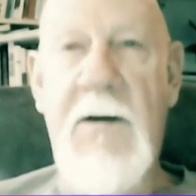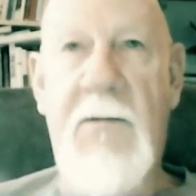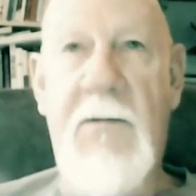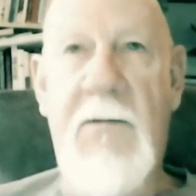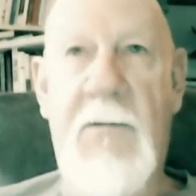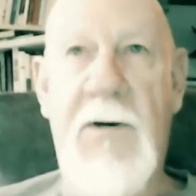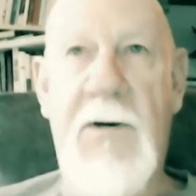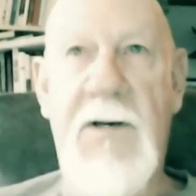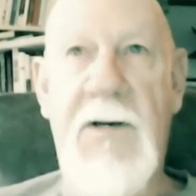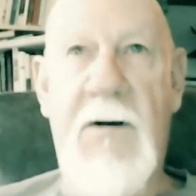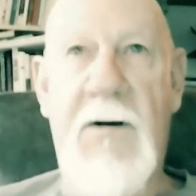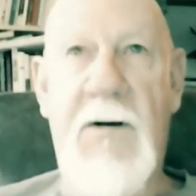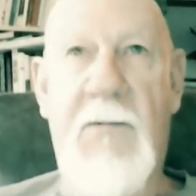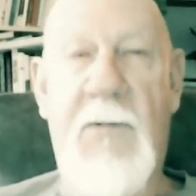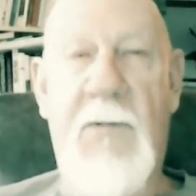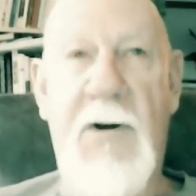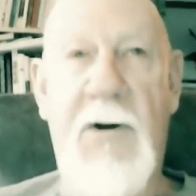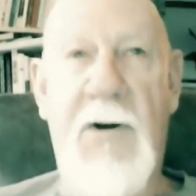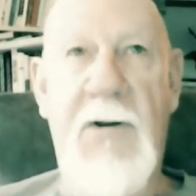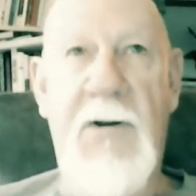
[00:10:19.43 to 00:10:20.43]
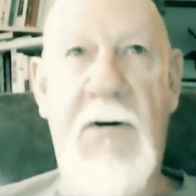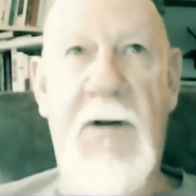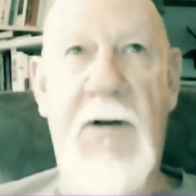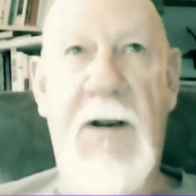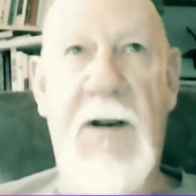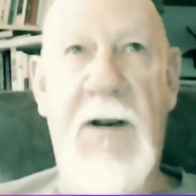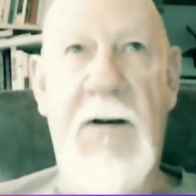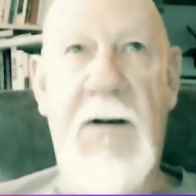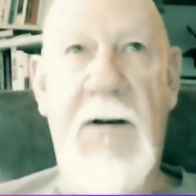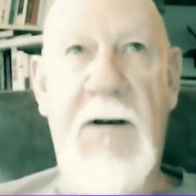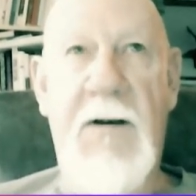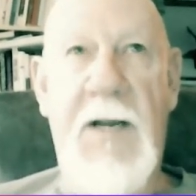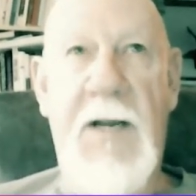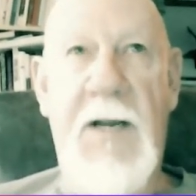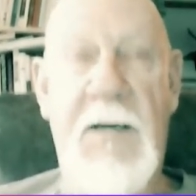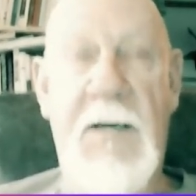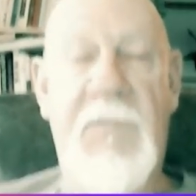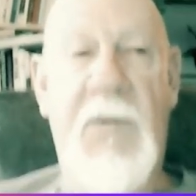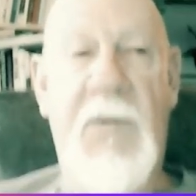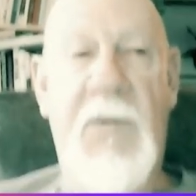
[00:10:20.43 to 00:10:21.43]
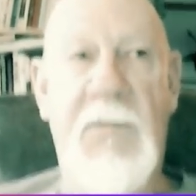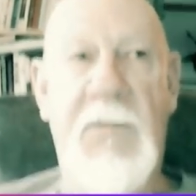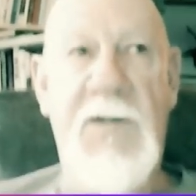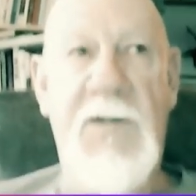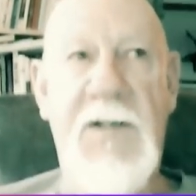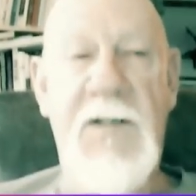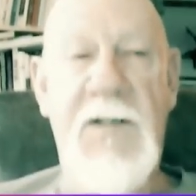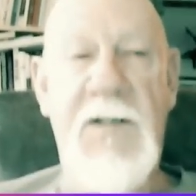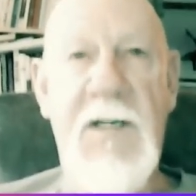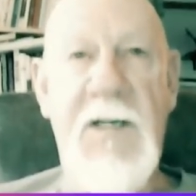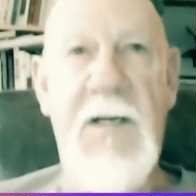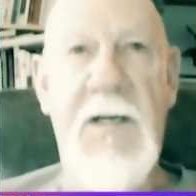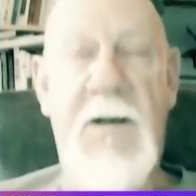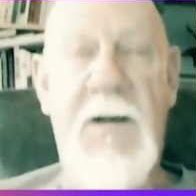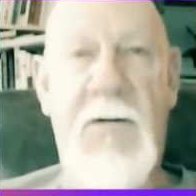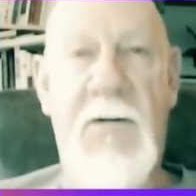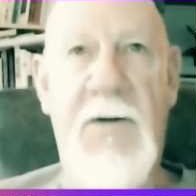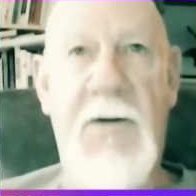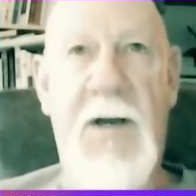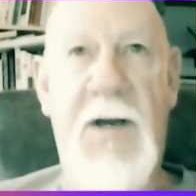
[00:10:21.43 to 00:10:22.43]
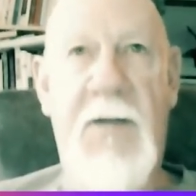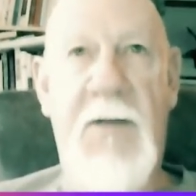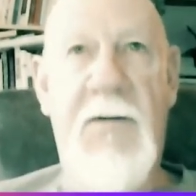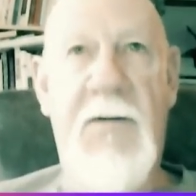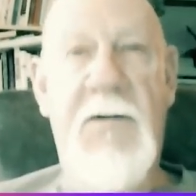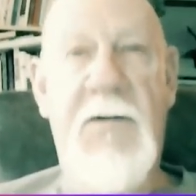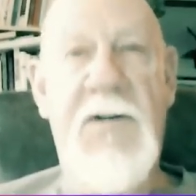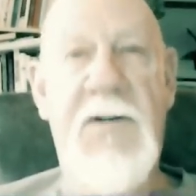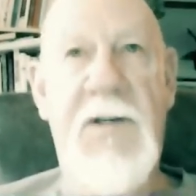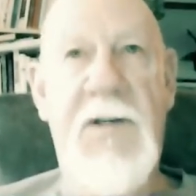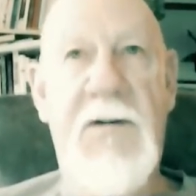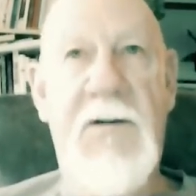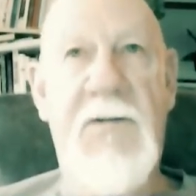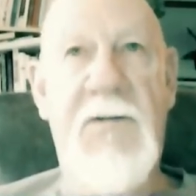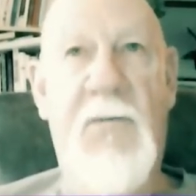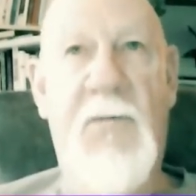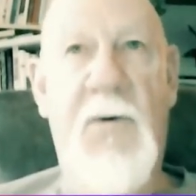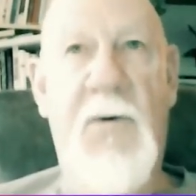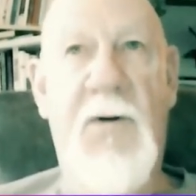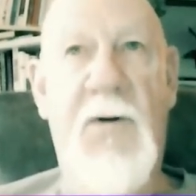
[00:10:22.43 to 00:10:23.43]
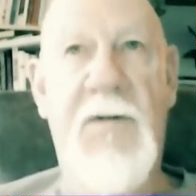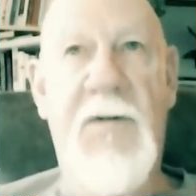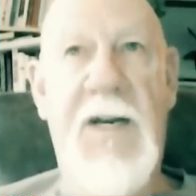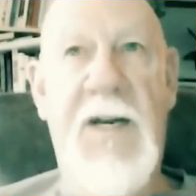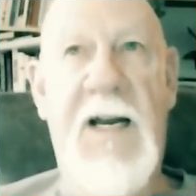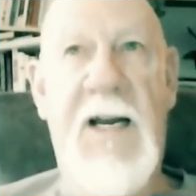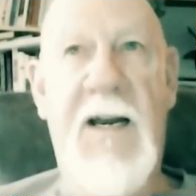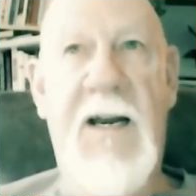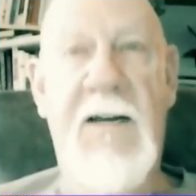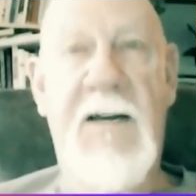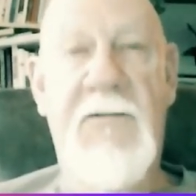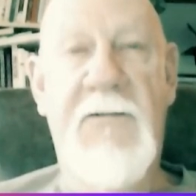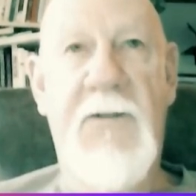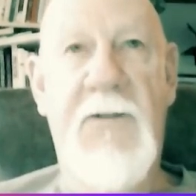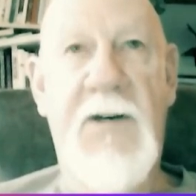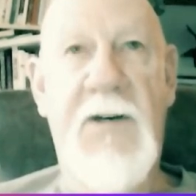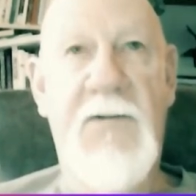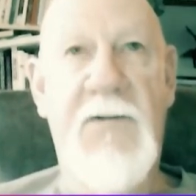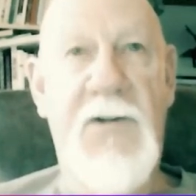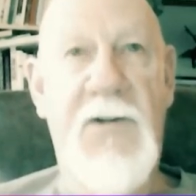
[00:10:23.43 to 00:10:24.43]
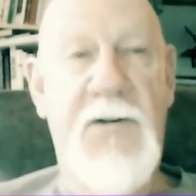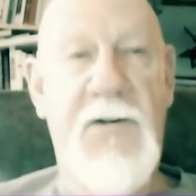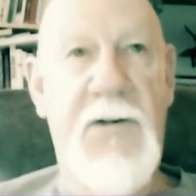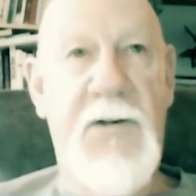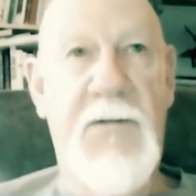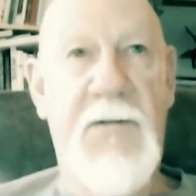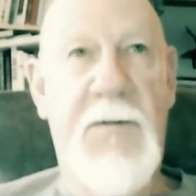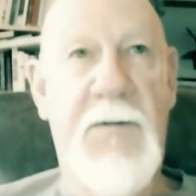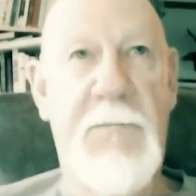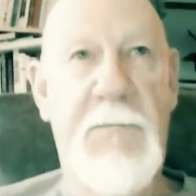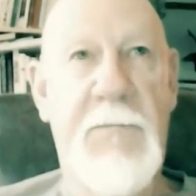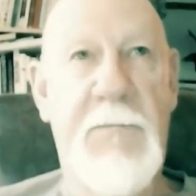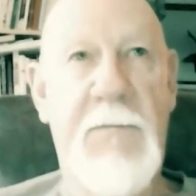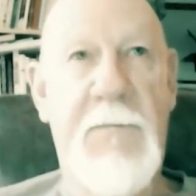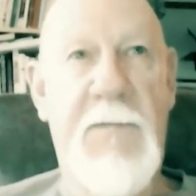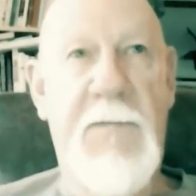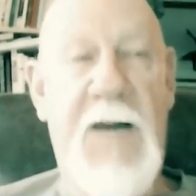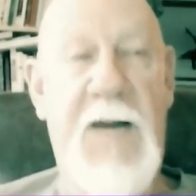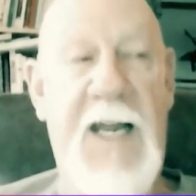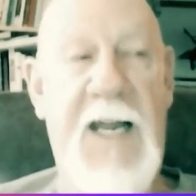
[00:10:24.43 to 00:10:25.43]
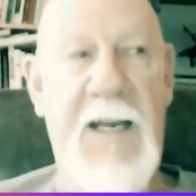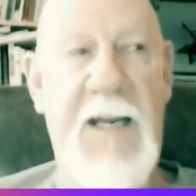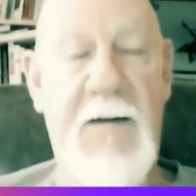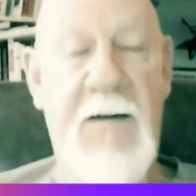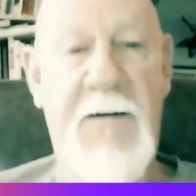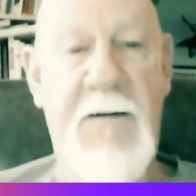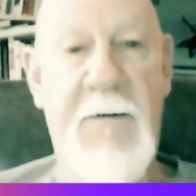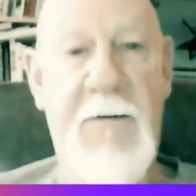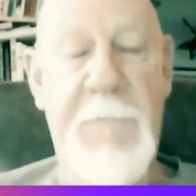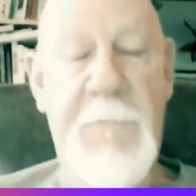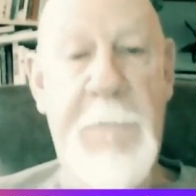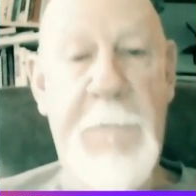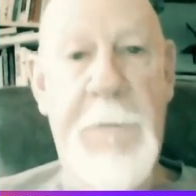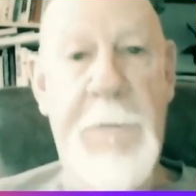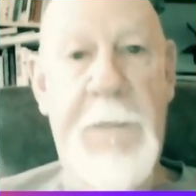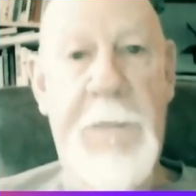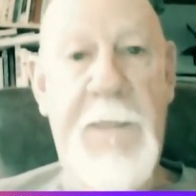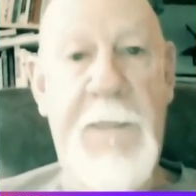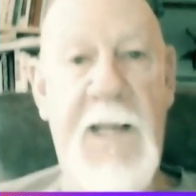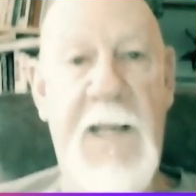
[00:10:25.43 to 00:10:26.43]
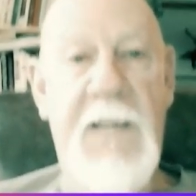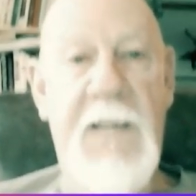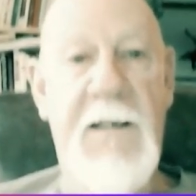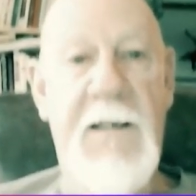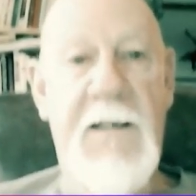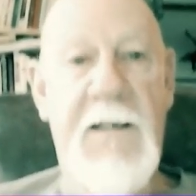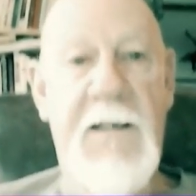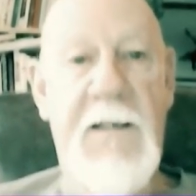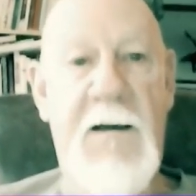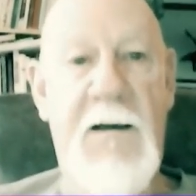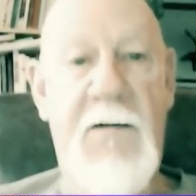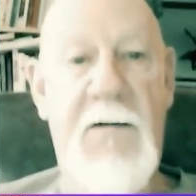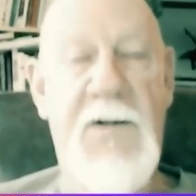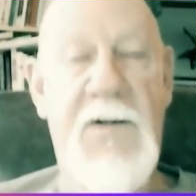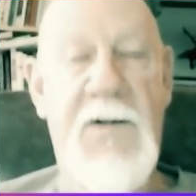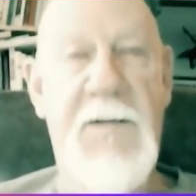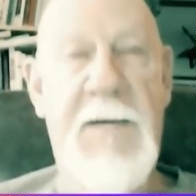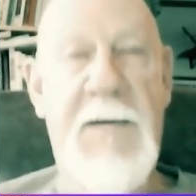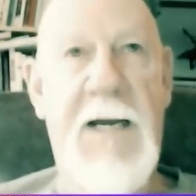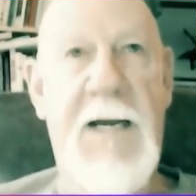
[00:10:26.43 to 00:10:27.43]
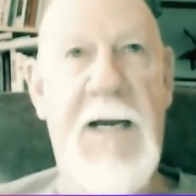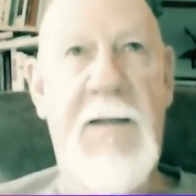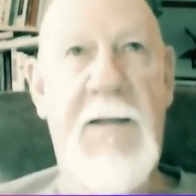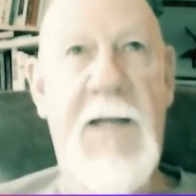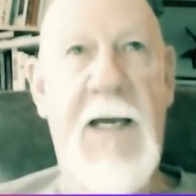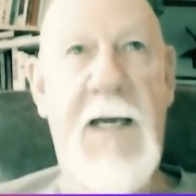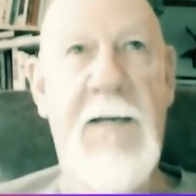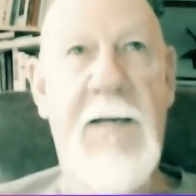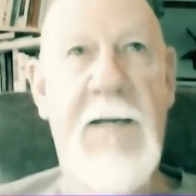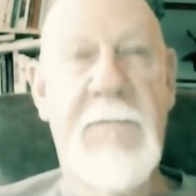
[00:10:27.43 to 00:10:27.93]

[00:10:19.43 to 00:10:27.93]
What are your influences on others? There's a word that I'll introduce you to later that talks about that.